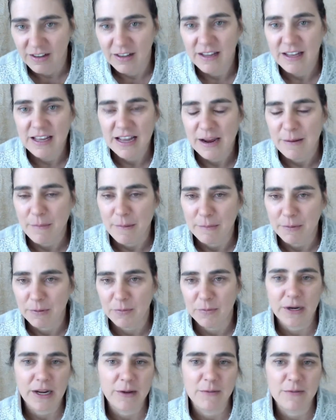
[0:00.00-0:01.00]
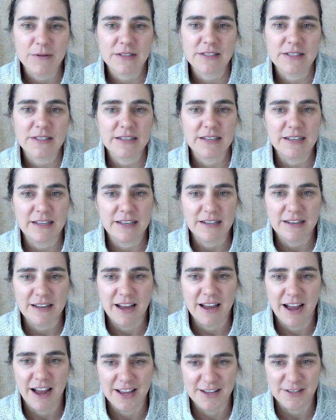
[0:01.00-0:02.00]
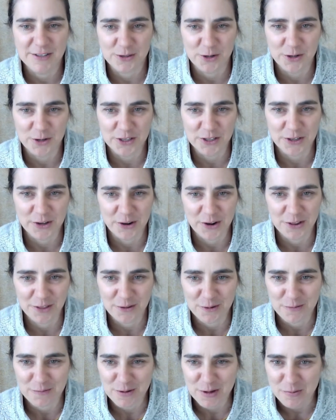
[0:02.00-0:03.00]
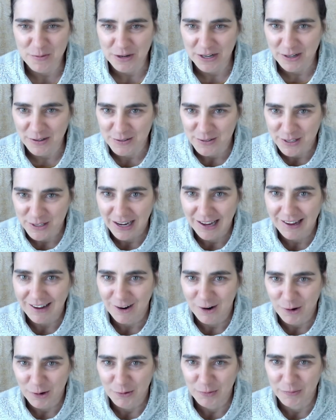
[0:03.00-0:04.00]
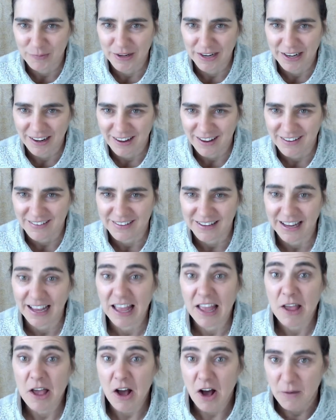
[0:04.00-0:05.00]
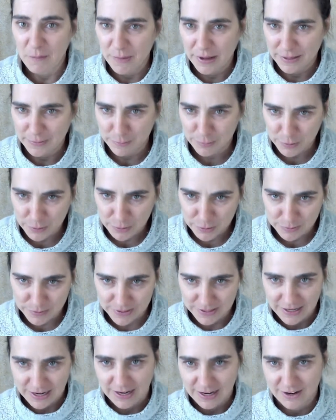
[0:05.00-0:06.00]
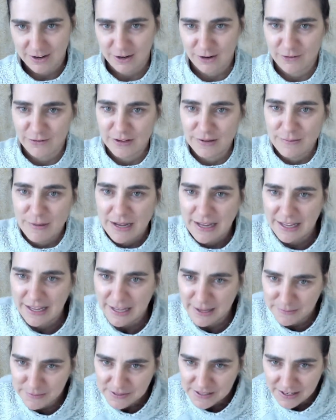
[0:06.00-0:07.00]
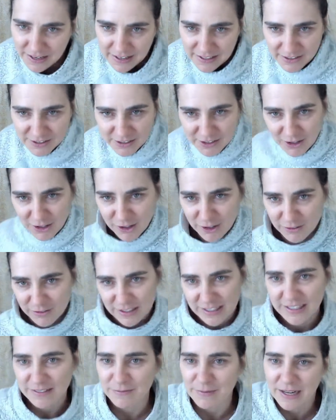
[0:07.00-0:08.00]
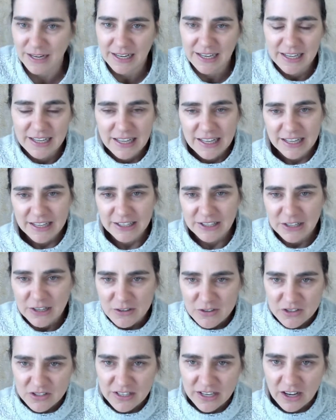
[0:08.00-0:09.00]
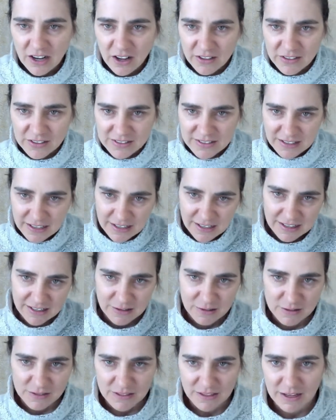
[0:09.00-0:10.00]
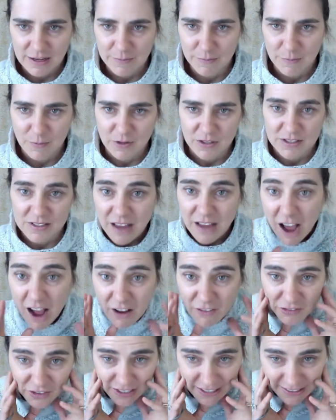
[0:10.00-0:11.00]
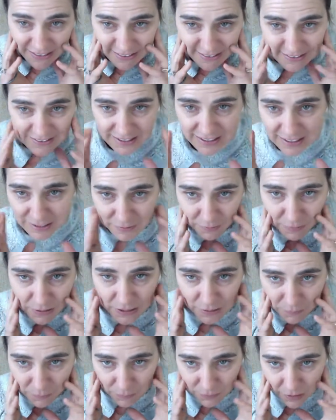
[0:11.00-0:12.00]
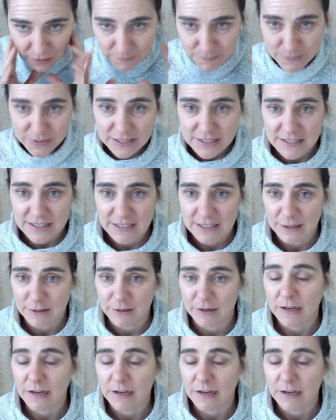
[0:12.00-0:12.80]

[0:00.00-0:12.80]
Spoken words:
I remember when I was in high school and going through puberty, I was like, oh my gosh, like my boobs got curvy, my hips got curvy, just like all of a sudden there was a lot more softness and plumpness in